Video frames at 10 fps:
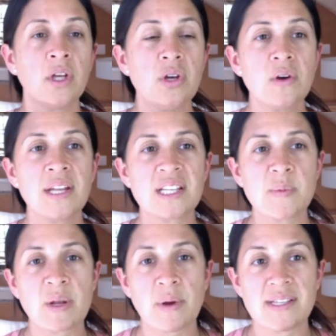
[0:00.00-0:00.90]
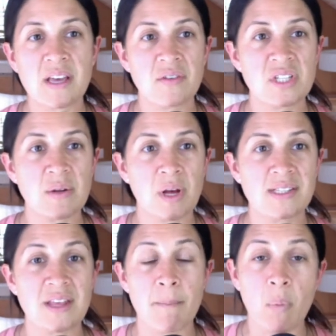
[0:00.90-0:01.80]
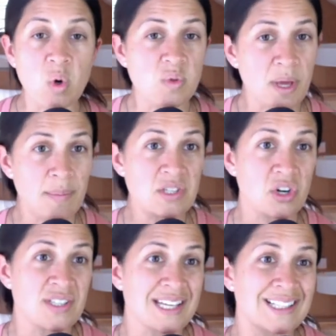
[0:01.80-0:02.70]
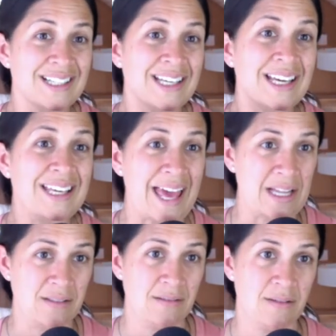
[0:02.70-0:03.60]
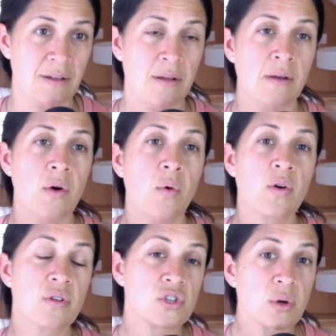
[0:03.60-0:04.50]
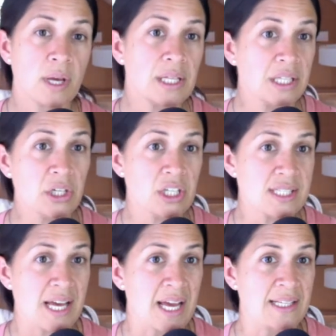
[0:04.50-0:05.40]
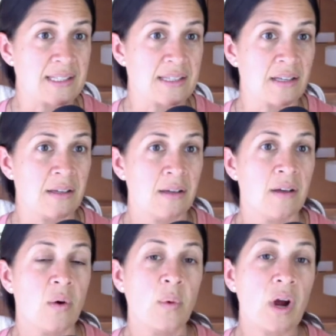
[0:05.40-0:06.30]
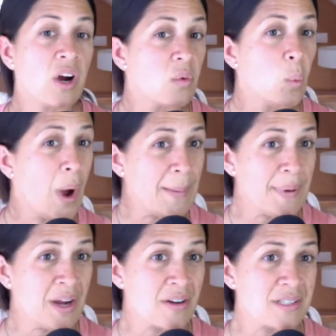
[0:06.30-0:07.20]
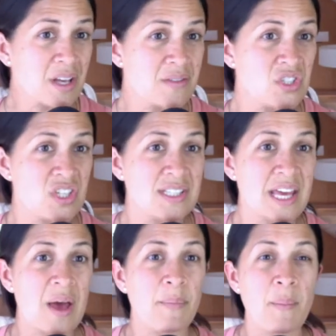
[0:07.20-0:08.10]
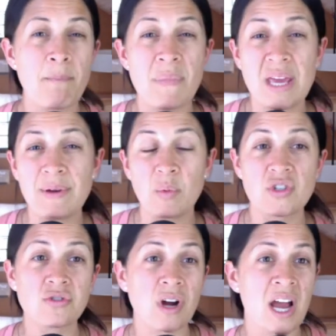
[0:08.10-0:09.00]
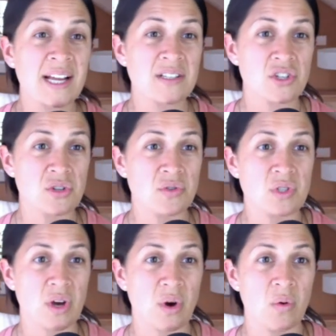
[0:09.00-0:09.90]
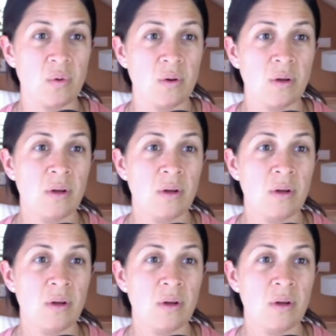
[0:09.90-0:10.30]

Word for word: You can expect by 17 months that most babies are signaling again or they're showing clearer signs. We aren't wiping ourselves just yet, but maybe we're trying to do so